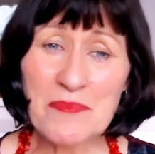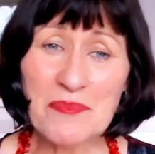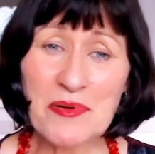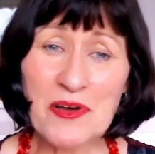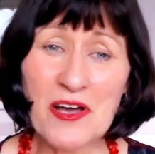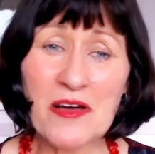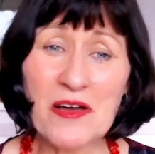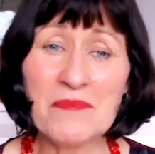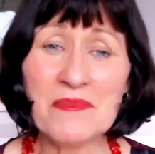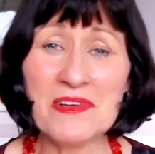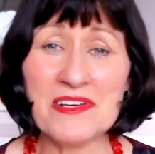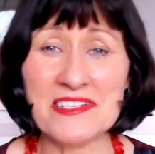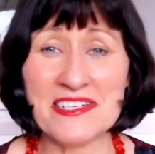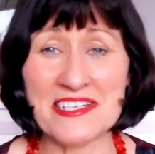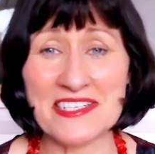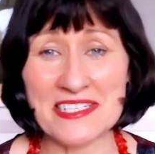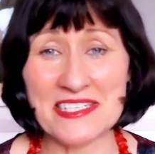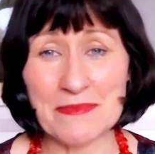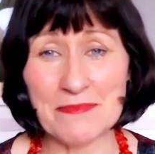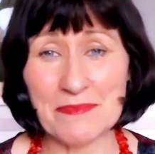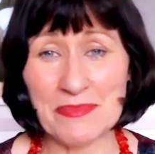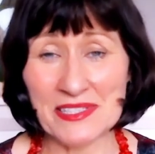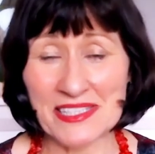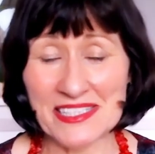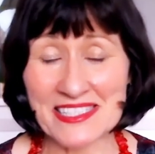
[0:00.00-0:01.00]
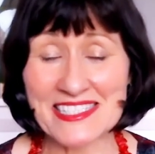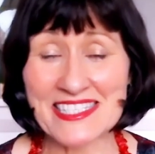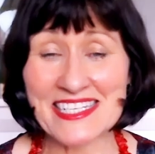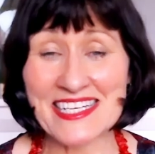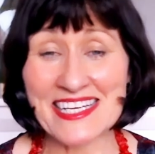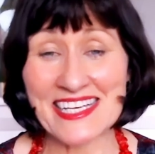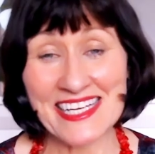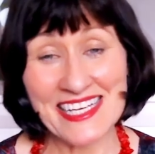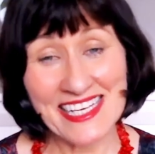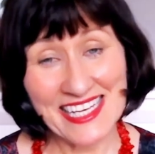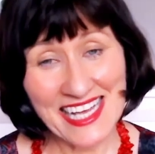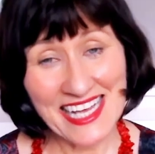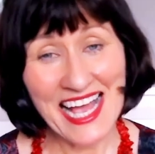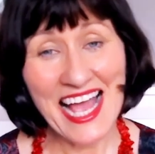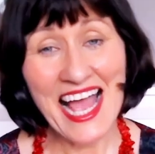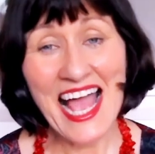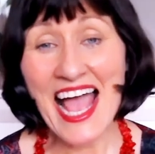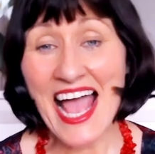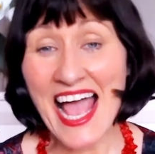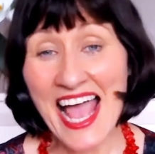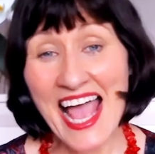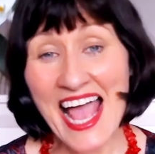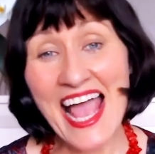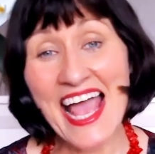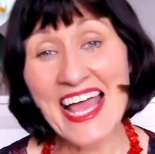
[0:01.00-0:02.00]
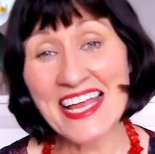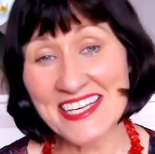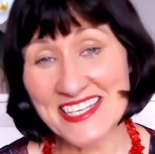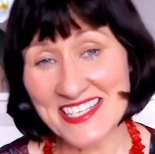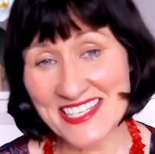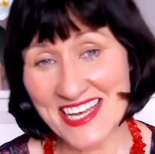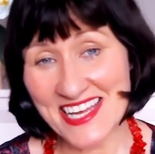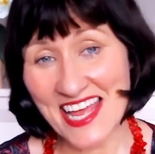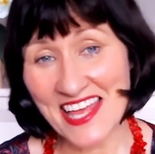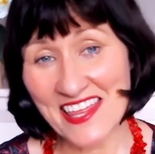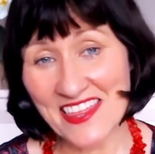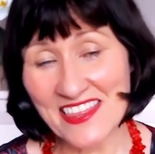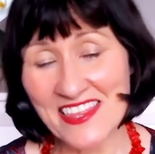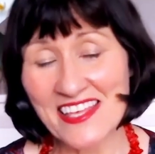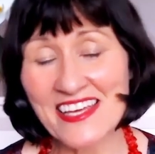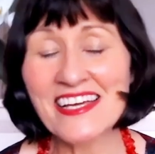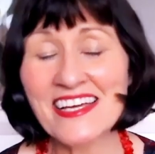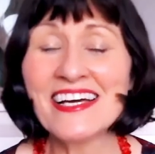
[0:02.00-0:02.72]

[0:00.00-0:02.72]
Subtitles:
permanent disability, and death.